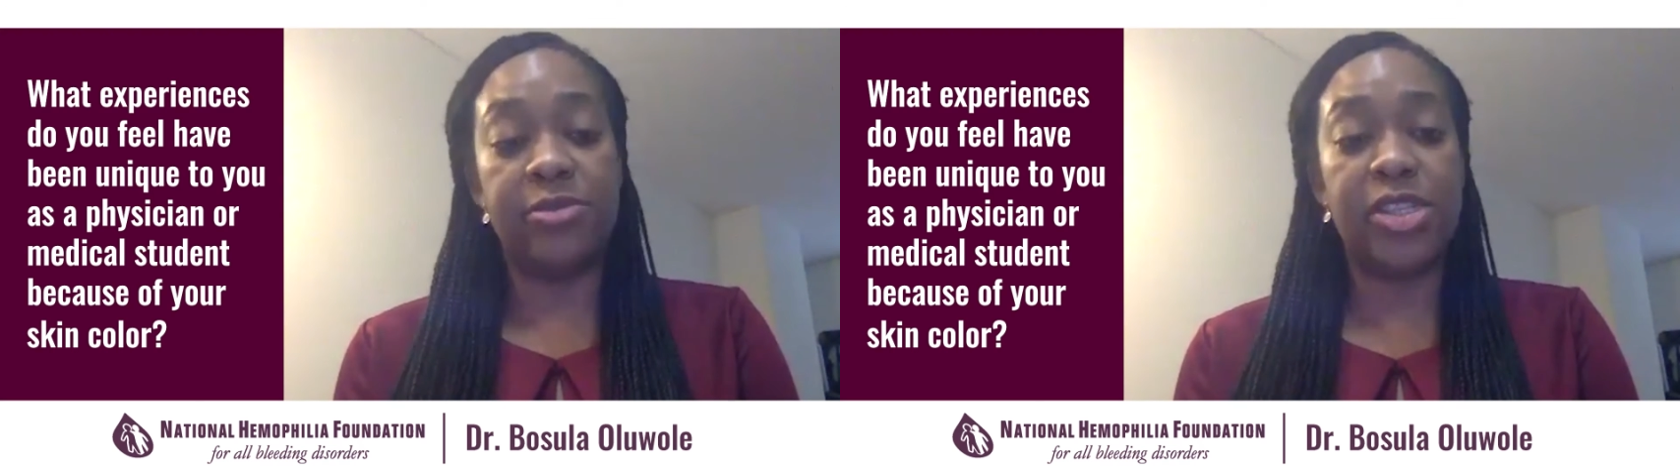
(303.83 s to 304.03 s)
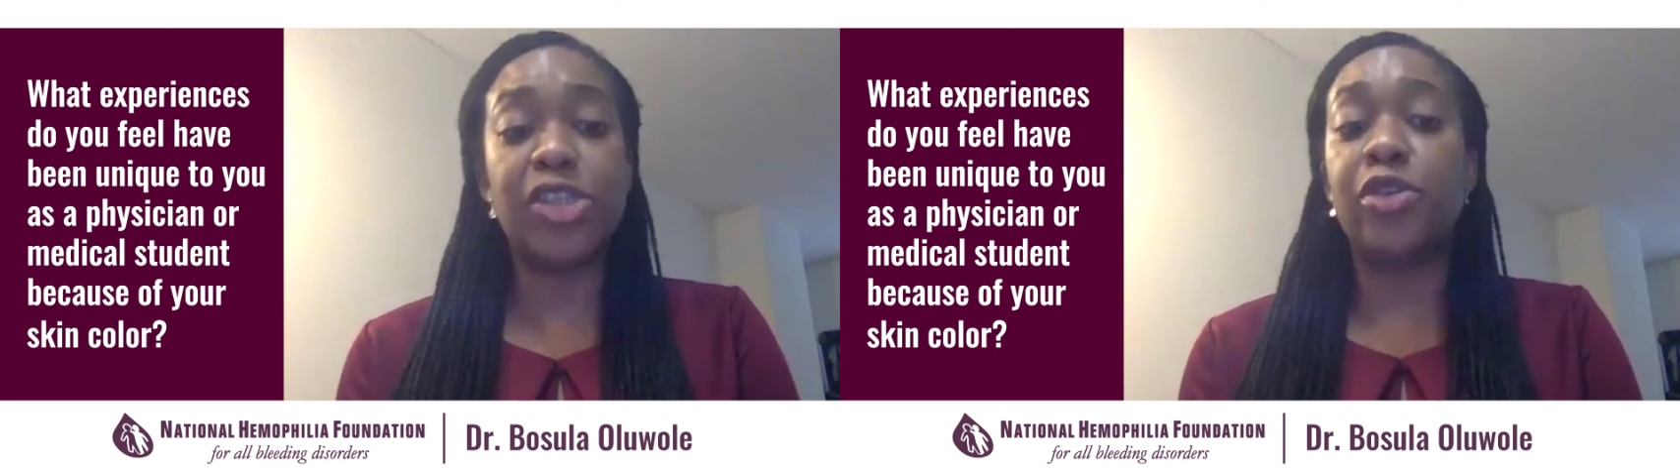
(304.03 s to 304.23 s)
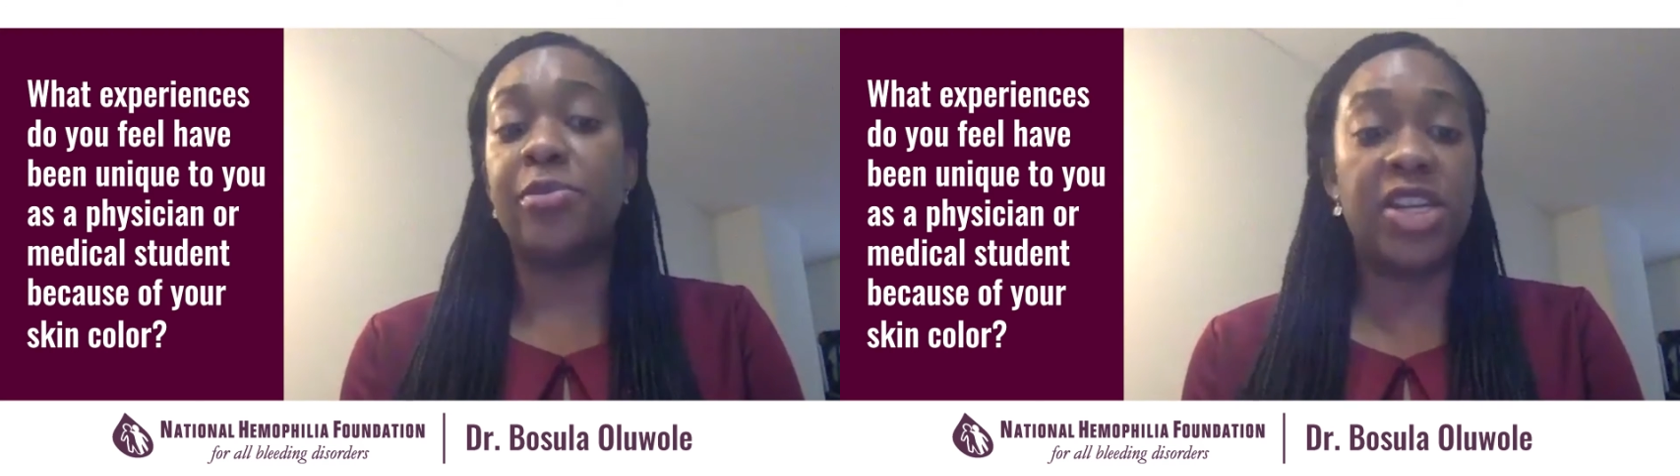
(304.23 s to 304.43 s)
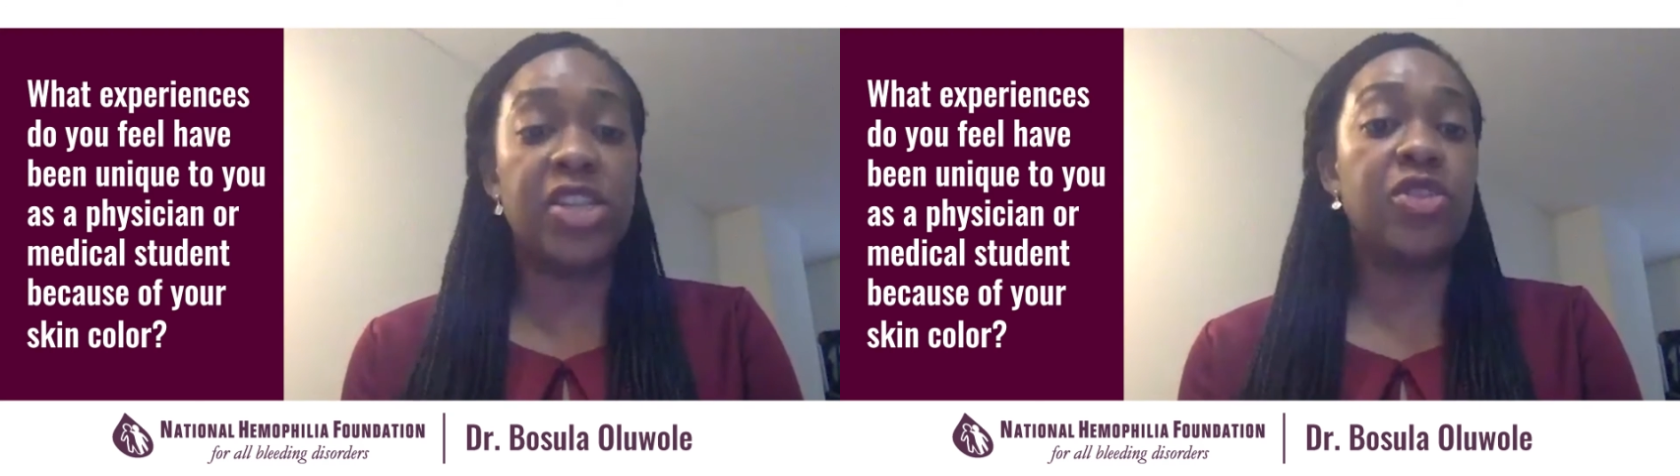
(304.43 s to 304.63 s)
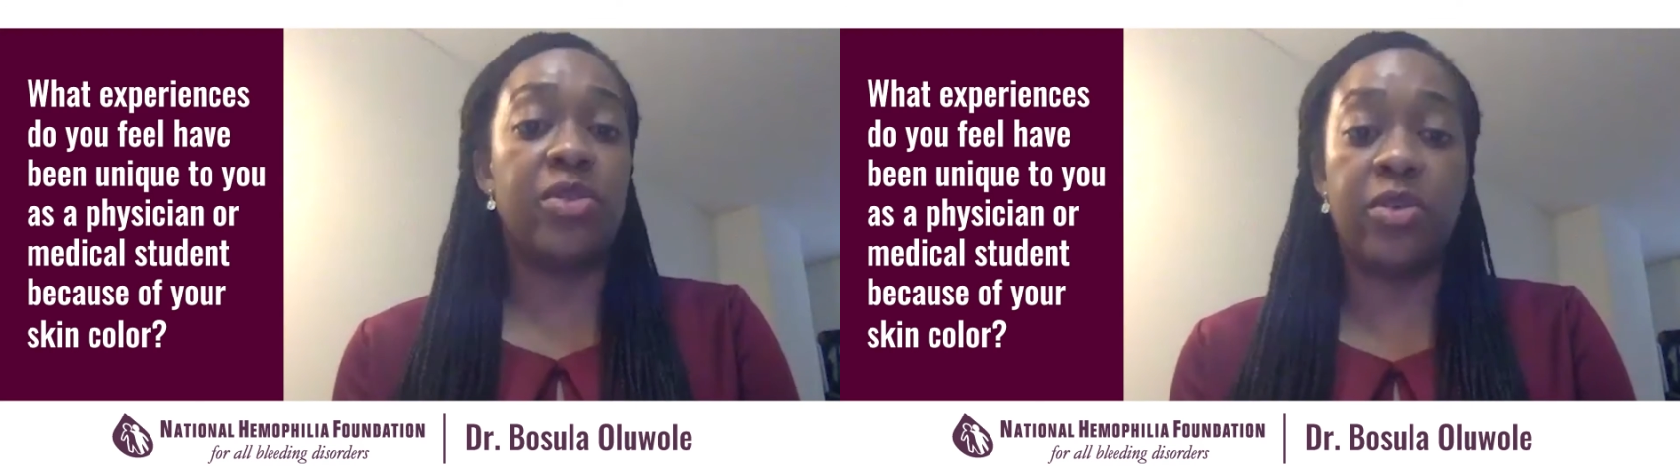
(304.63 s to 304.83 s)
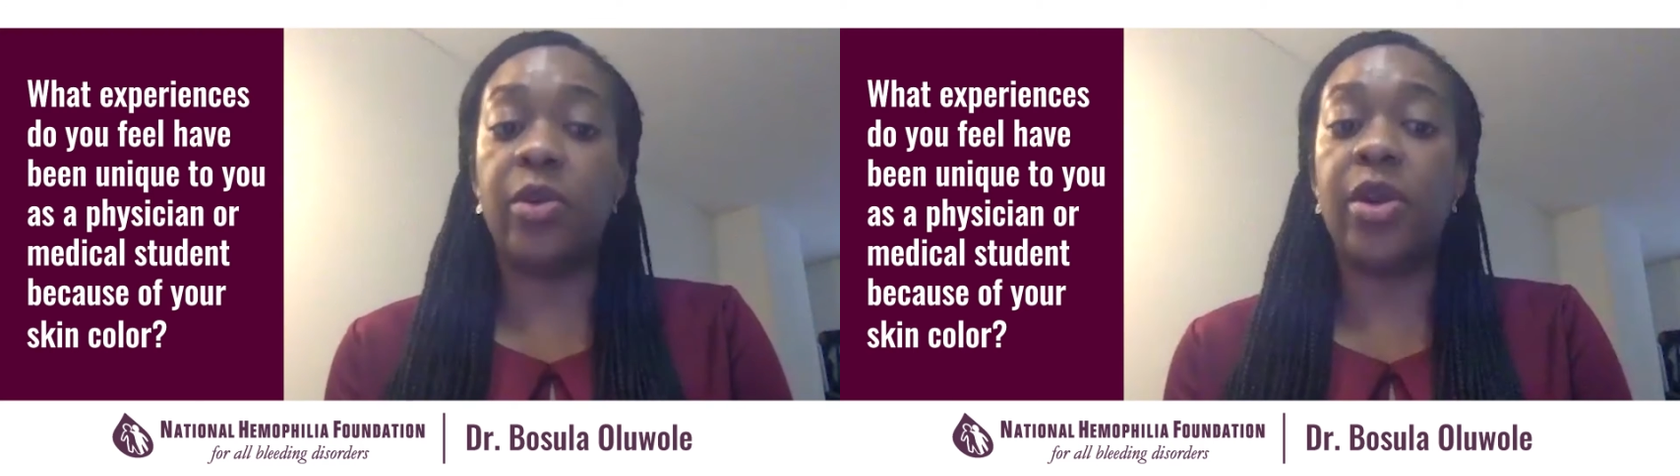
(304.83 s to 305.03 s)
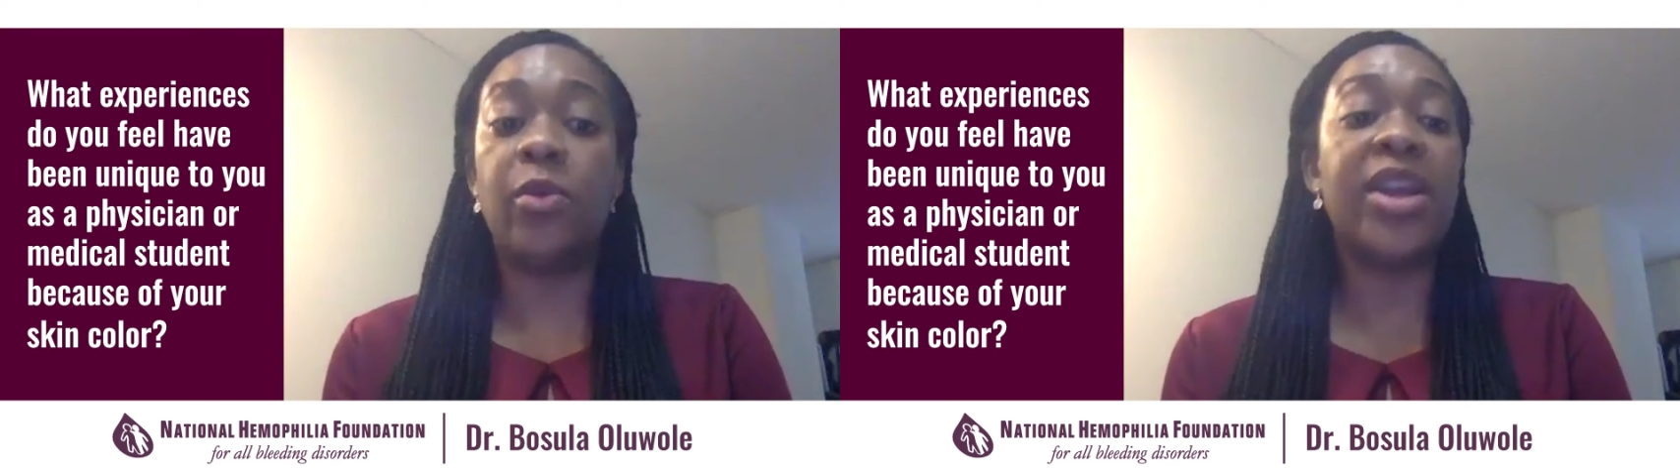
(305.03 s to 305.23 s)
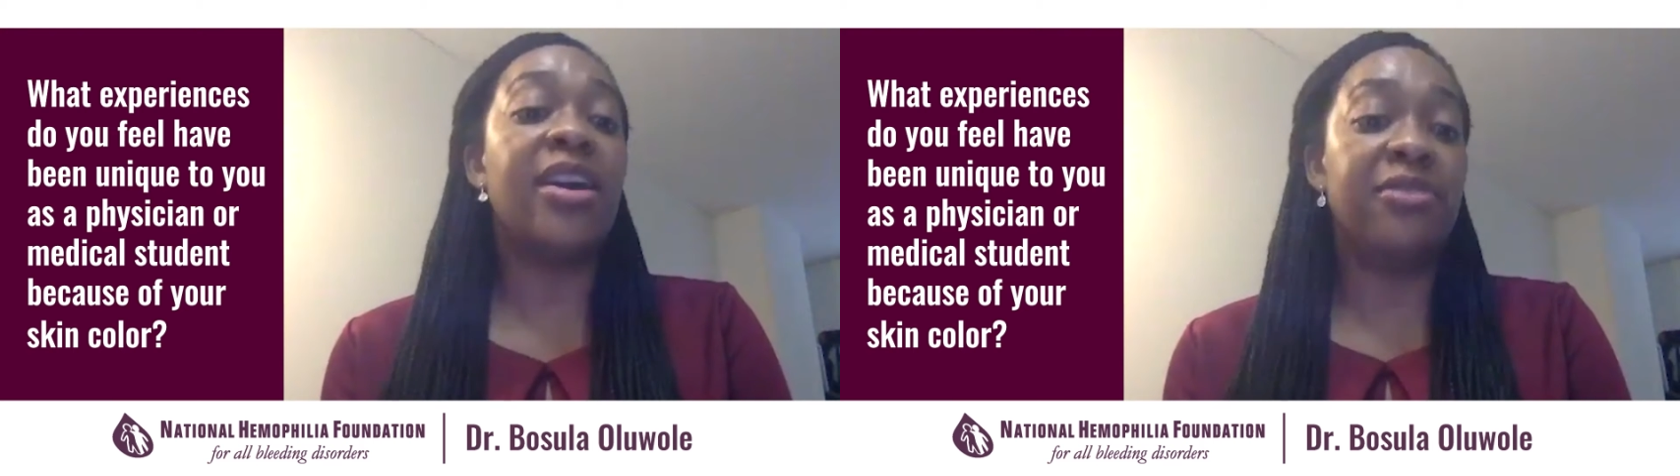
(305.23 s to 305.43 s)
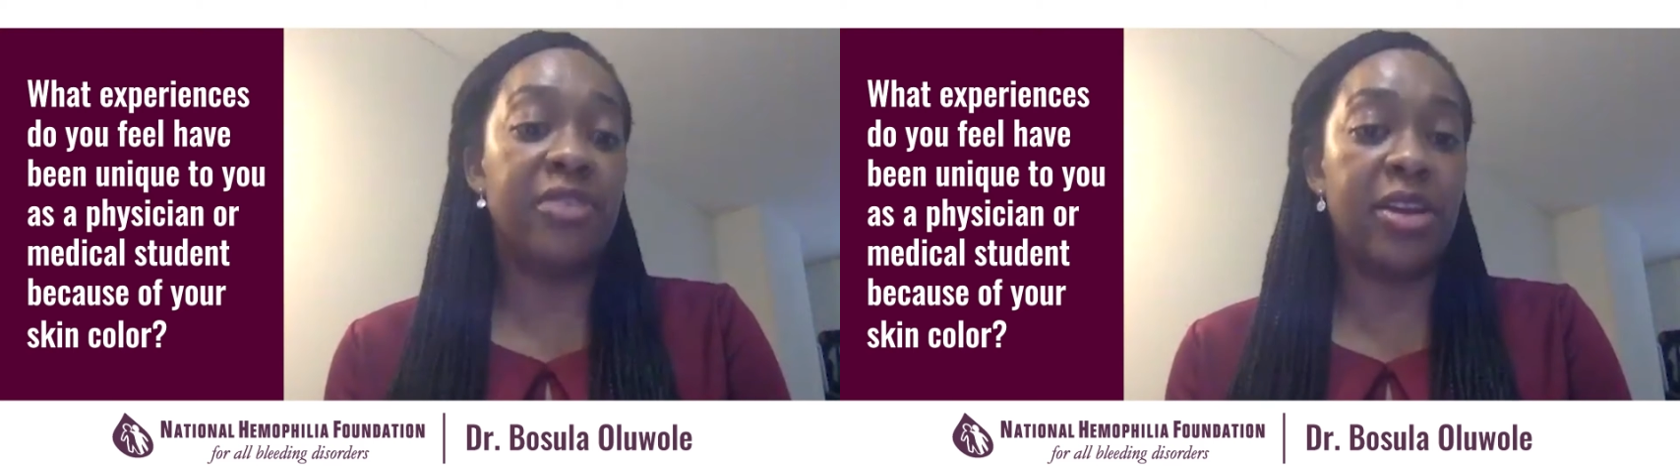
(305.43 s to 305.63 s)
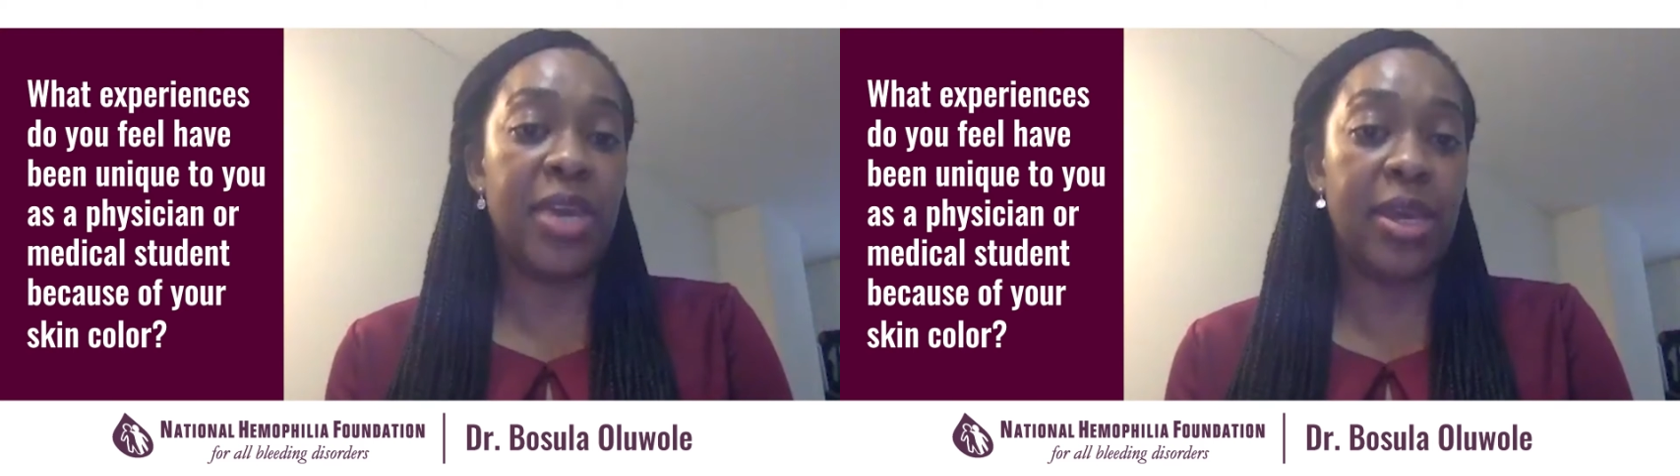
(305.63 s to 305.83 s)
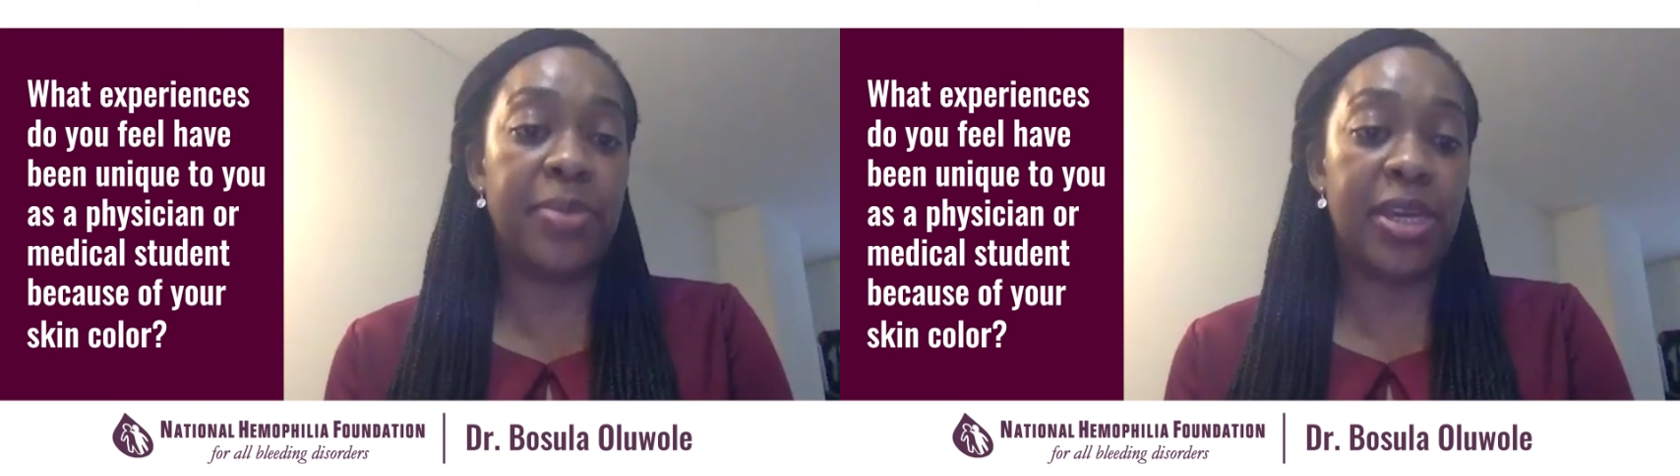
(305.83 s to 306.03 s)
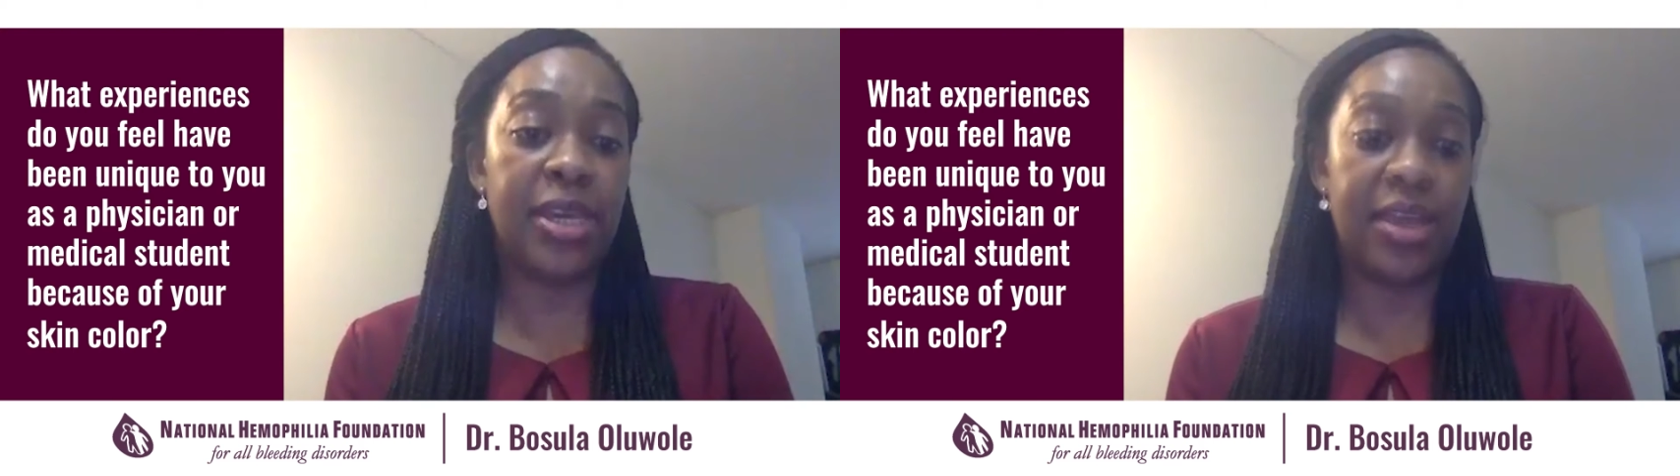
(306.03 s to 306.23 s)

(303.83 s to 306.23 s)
discrimination or whatever it may be.